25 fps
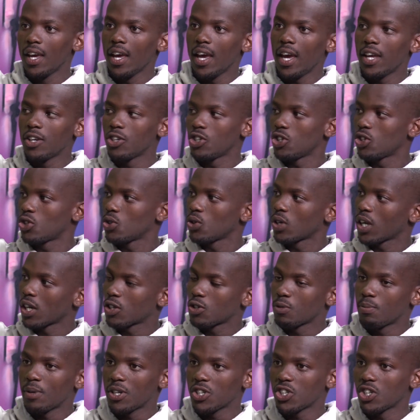and you do get
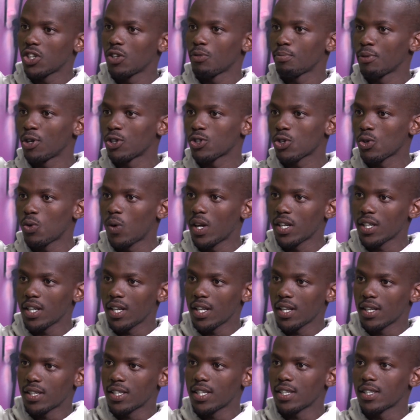to mention it because
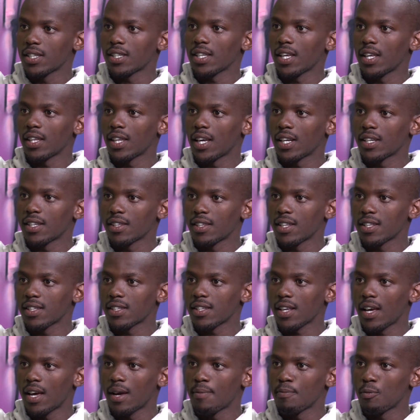Lwandile did say that there's
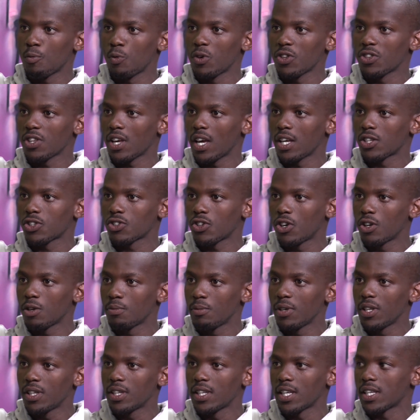with
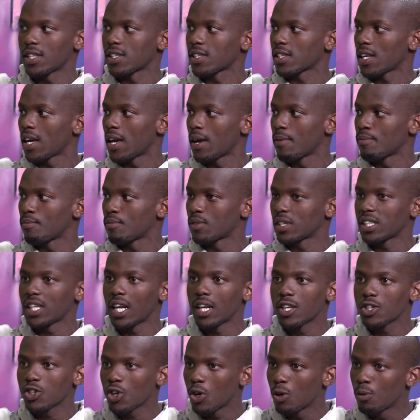astronomy, there's
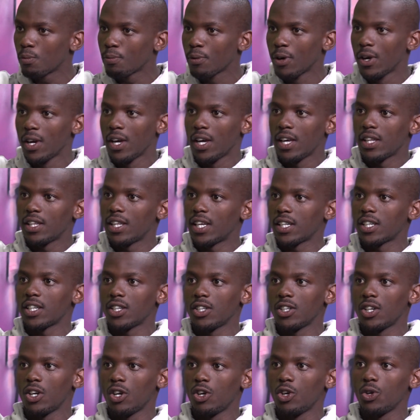telescope that
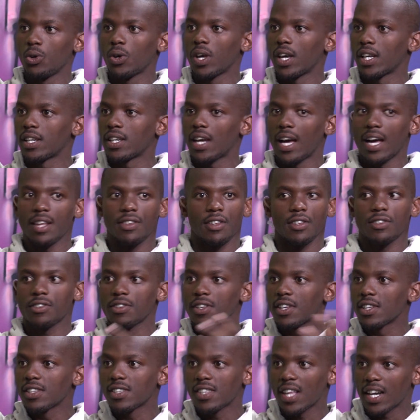look at other
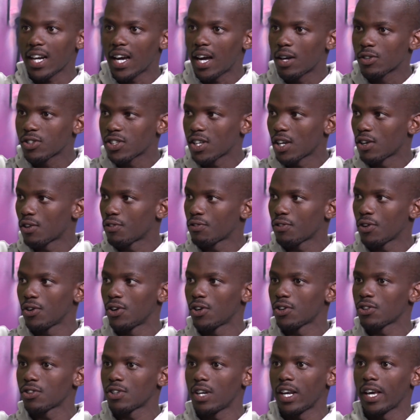things that are outside of
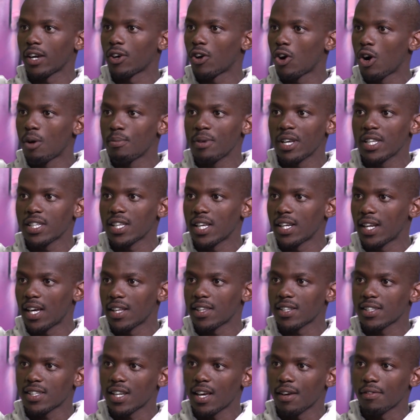Earth, like comets and other
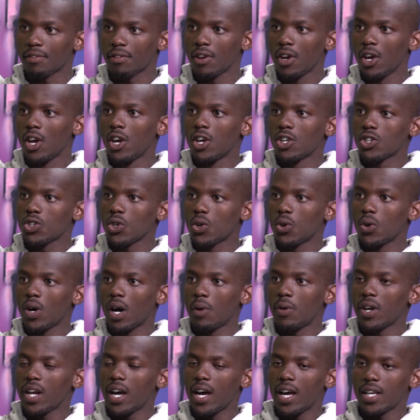stuff. So I
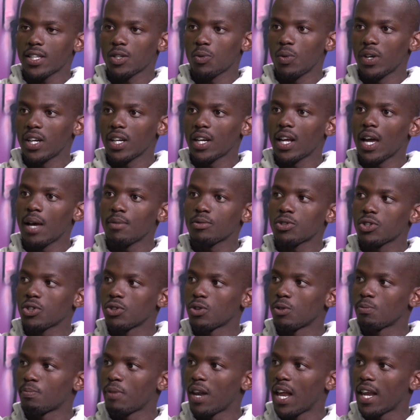want to ask, when it comes
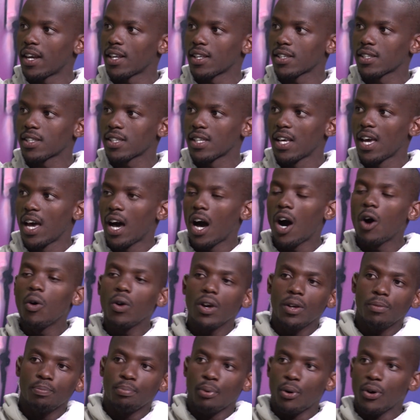to planets, how
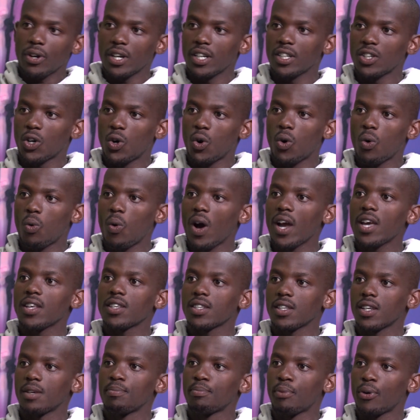important or why is
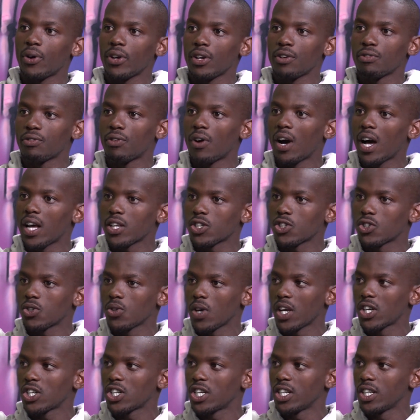it important for us to
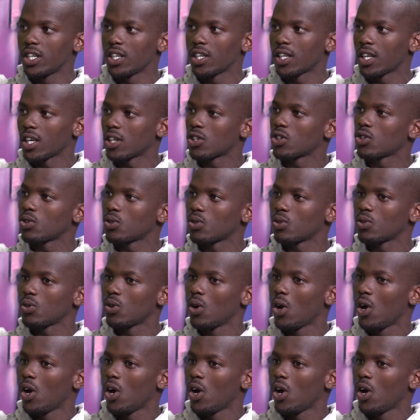actually get to